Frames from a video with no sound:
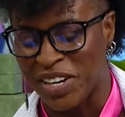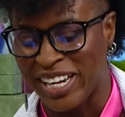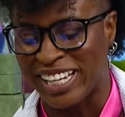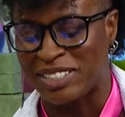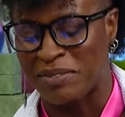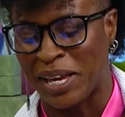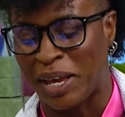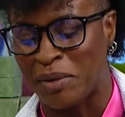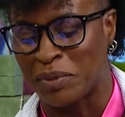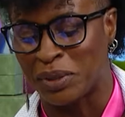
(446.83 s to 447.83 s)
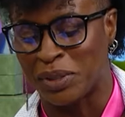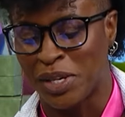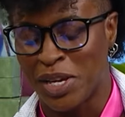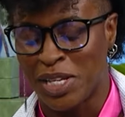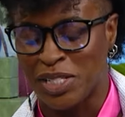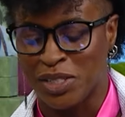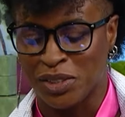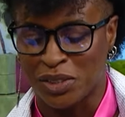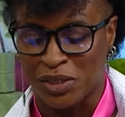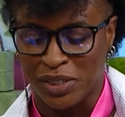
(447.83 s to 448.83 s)
funding to be able
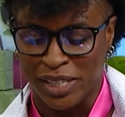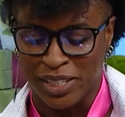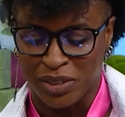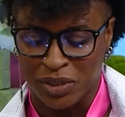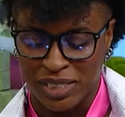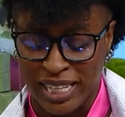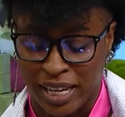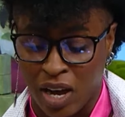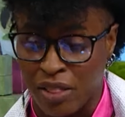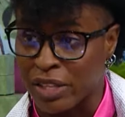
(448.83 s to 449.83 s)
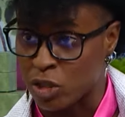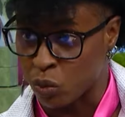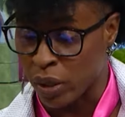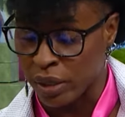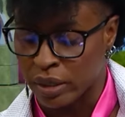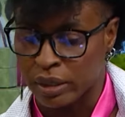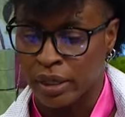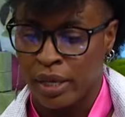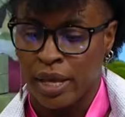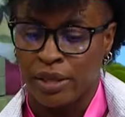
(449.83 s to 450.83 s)
to you know, take on this work.
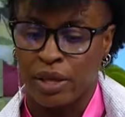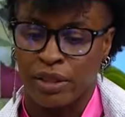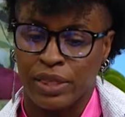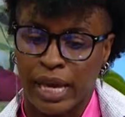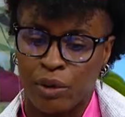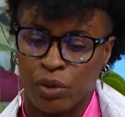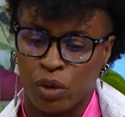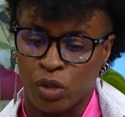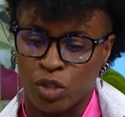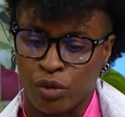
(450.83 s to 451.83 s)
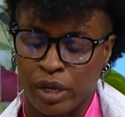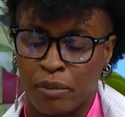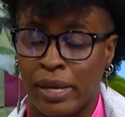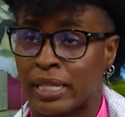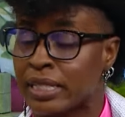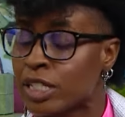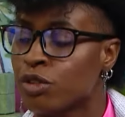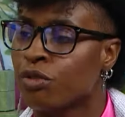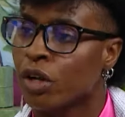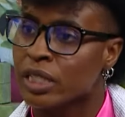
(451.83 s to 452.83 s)
The other thing I would also recommend is that
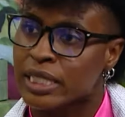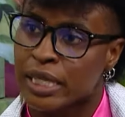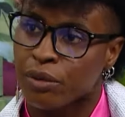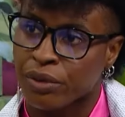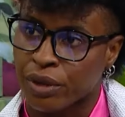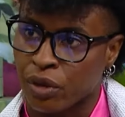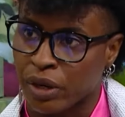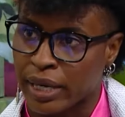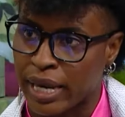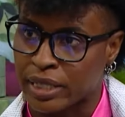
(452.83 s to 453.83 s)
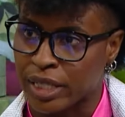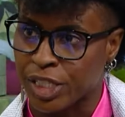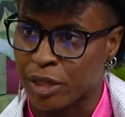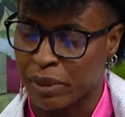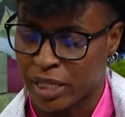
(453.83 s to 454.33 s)
you volunteer with the organization